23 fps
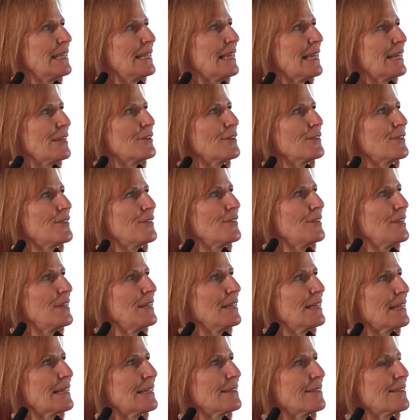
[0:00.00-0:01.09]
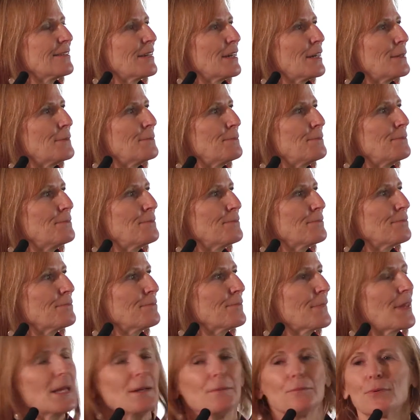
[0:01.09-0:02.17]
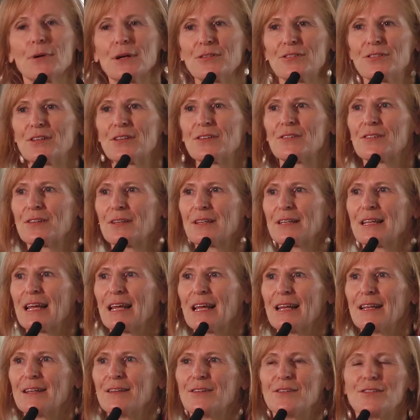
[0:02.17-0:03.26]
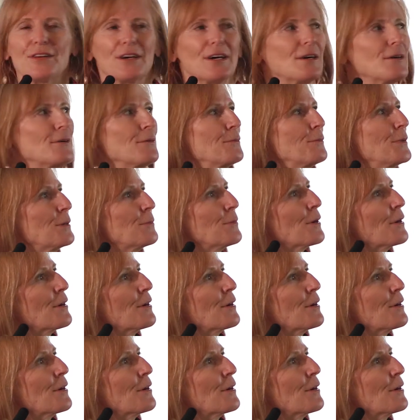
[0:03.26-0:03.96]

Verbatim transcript: they could see that they embraced us, and we